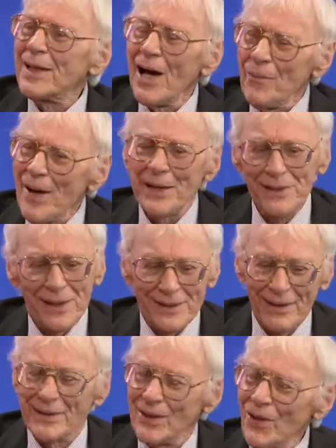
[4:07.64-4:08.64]
They reckon that
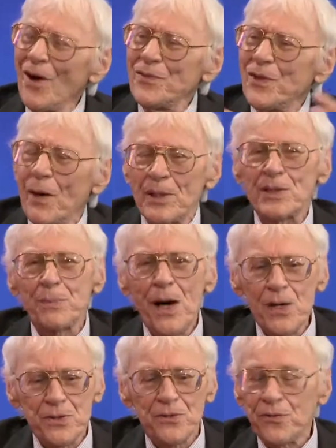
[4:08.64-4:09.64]
lifetime
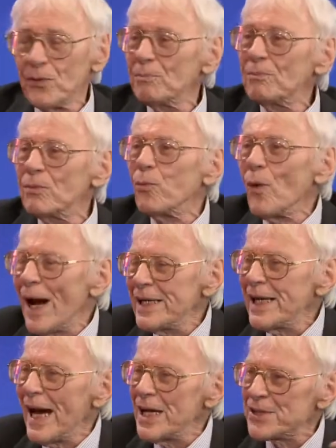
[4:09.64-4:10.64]
exposure from
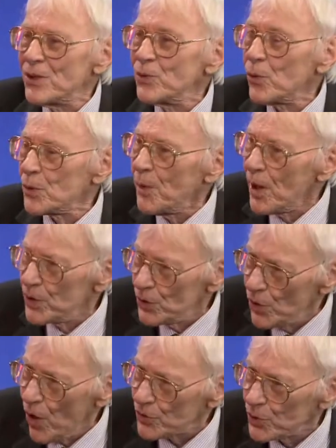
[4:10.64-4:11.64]
radiation ordered by
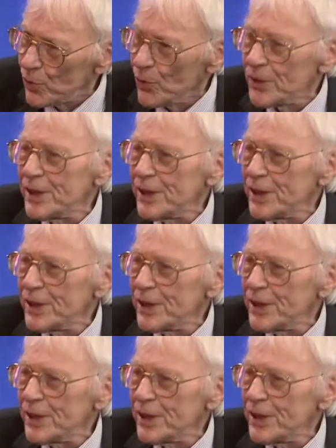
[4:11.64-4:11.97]
the doctor mm -hmm.